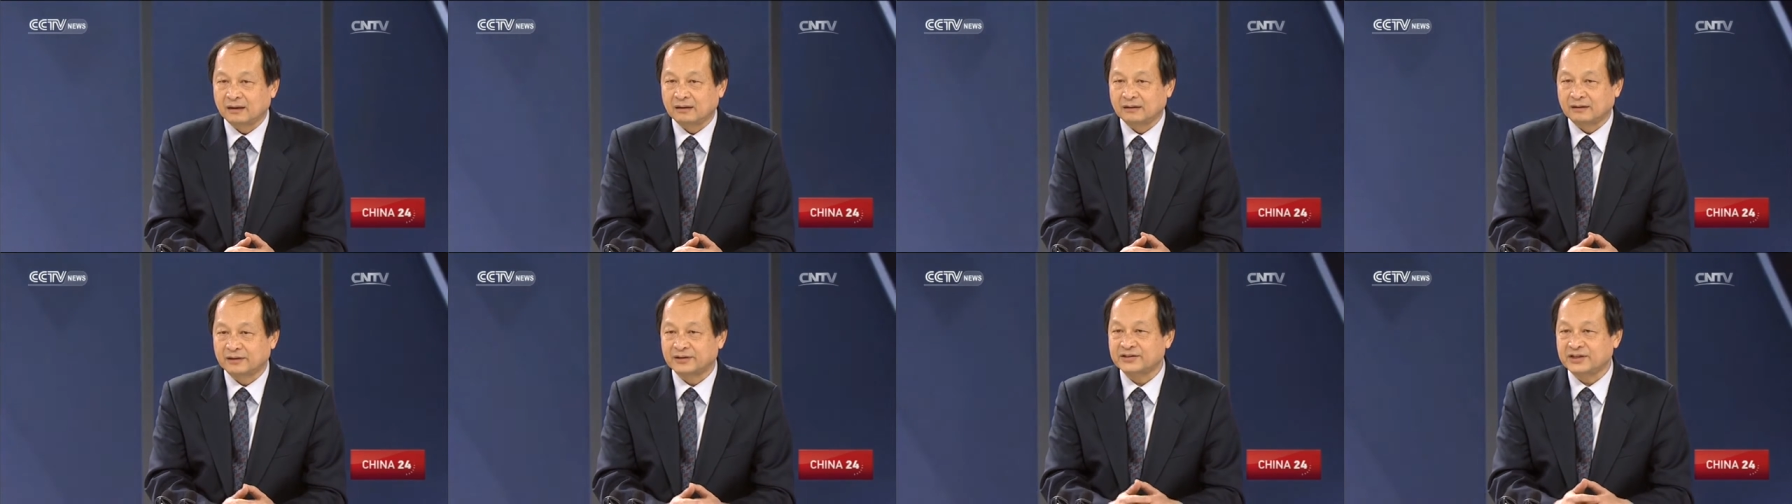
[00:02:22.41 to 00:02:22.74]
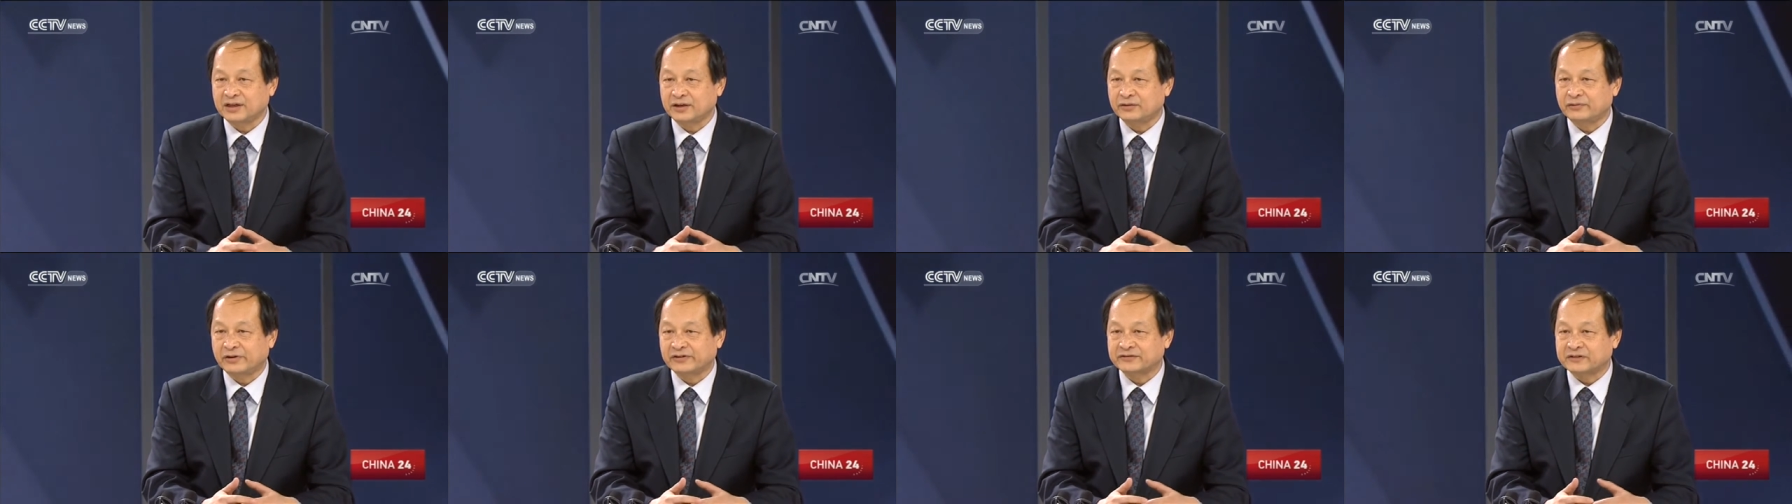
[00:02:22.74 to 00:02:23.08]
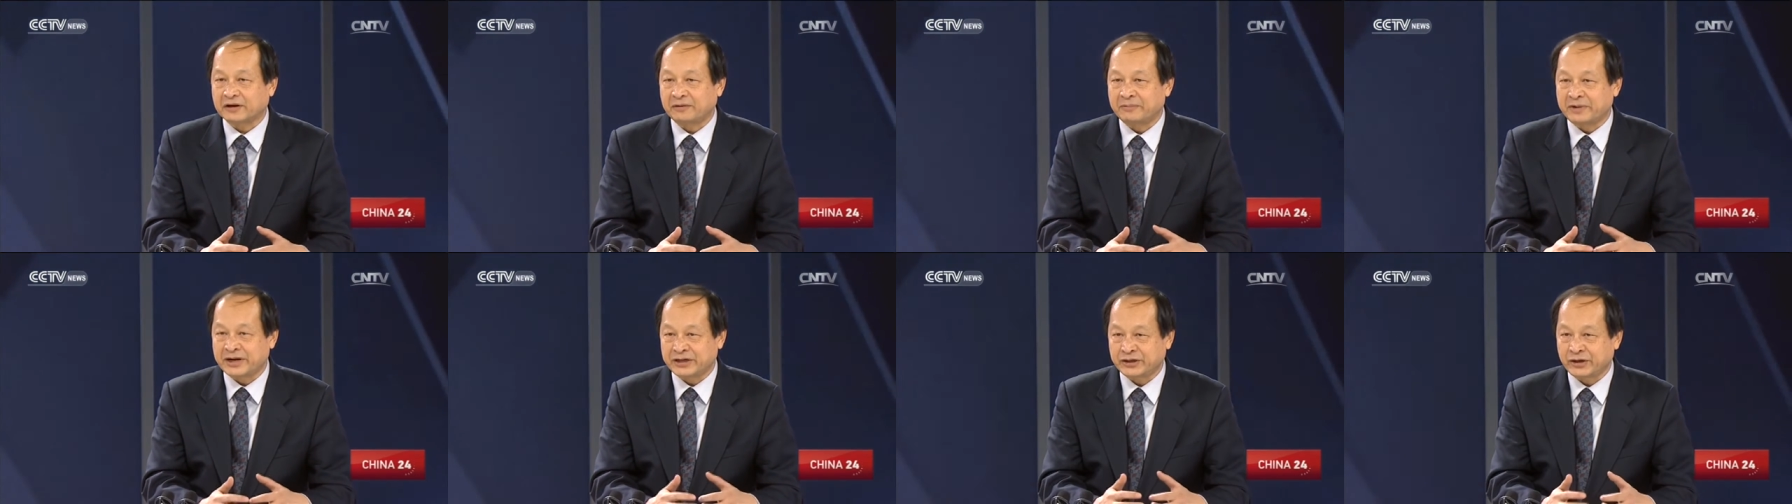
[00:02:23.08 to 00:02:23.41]
A series
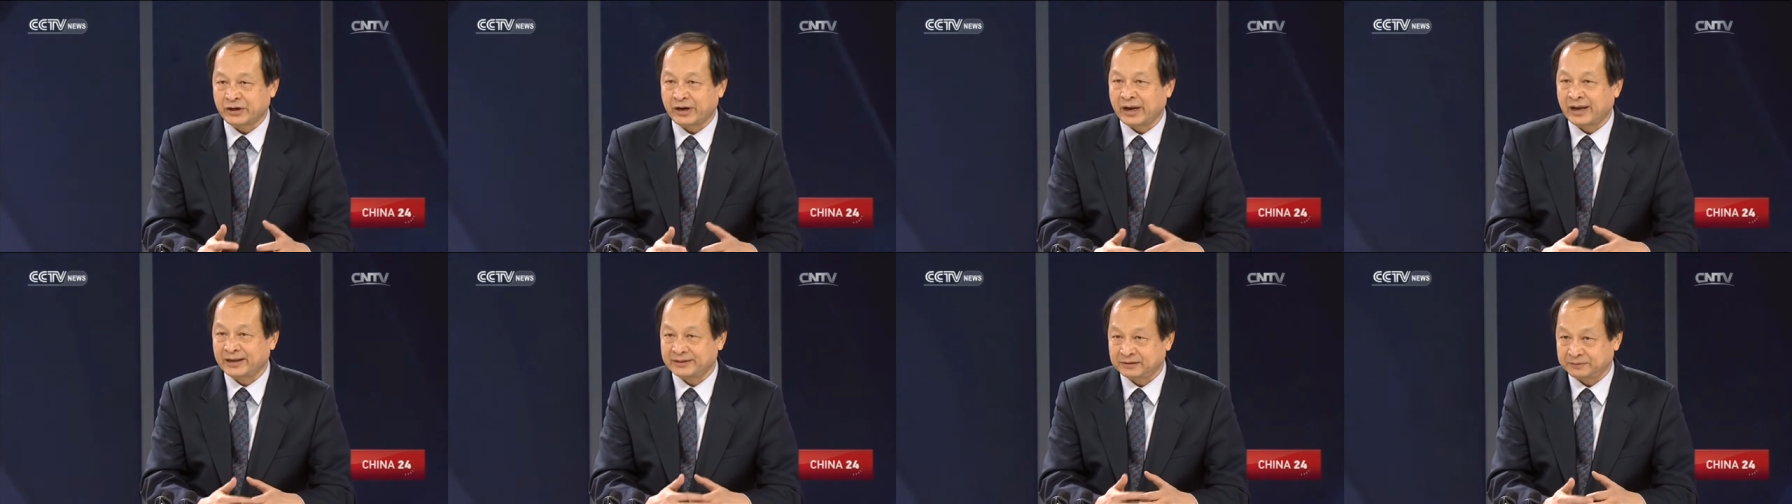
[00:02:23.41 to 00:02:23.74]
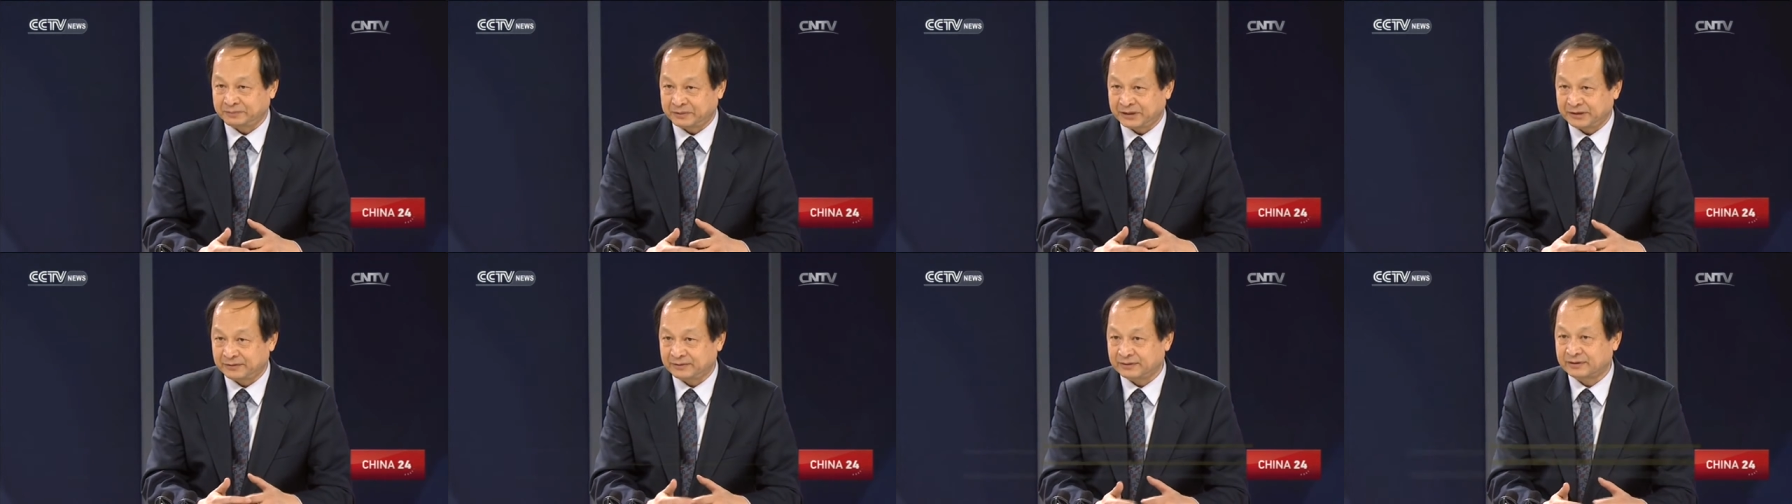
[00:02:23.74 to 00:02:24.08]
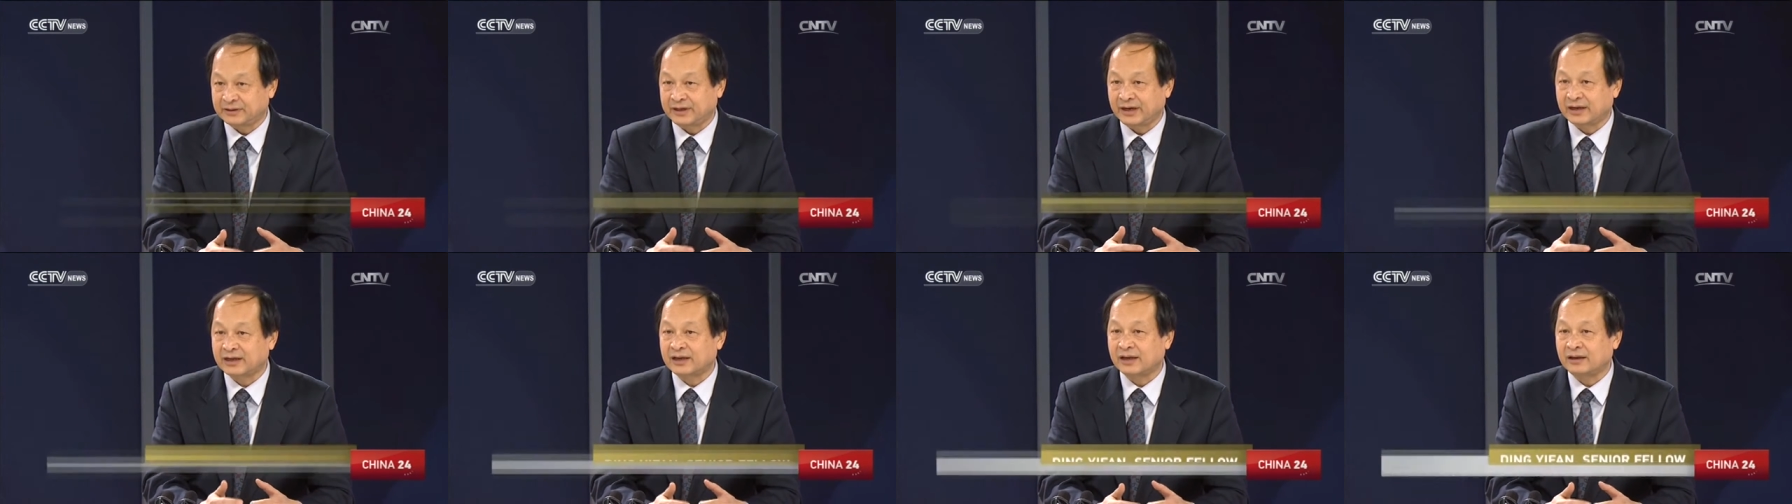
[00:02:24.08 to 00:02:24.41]
of measures has been
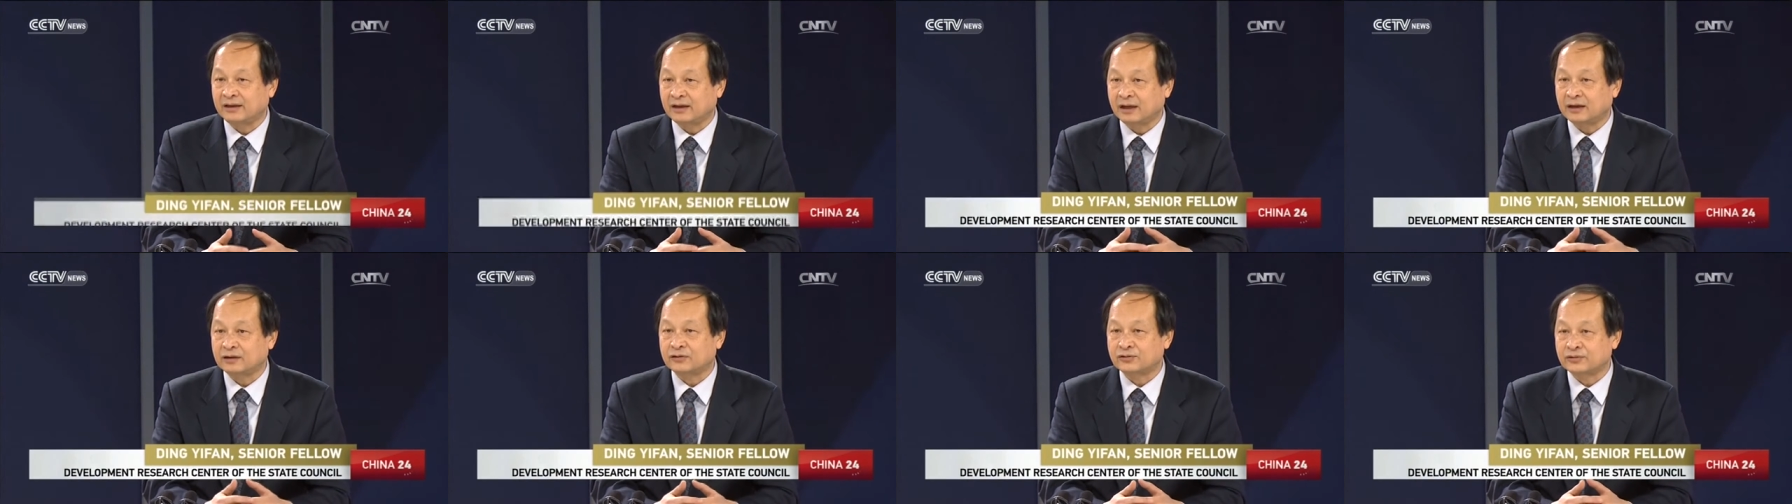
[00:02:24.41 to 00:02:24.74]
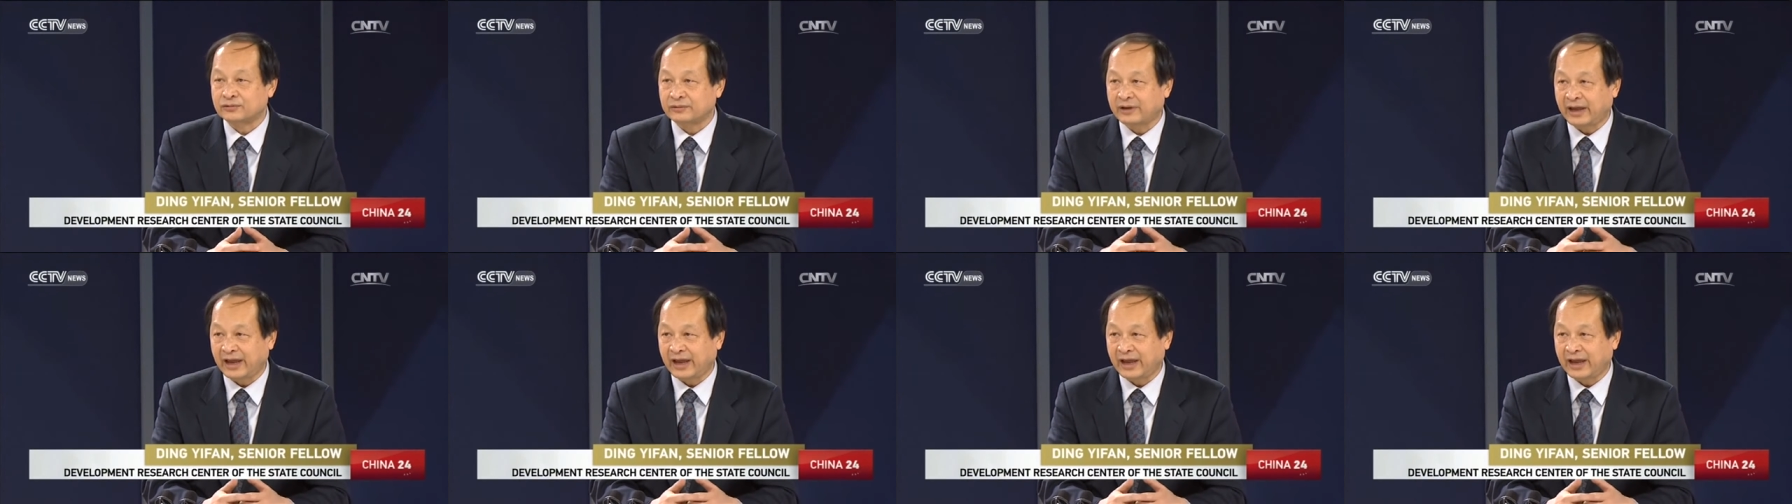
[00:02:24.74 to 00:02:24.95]
taken into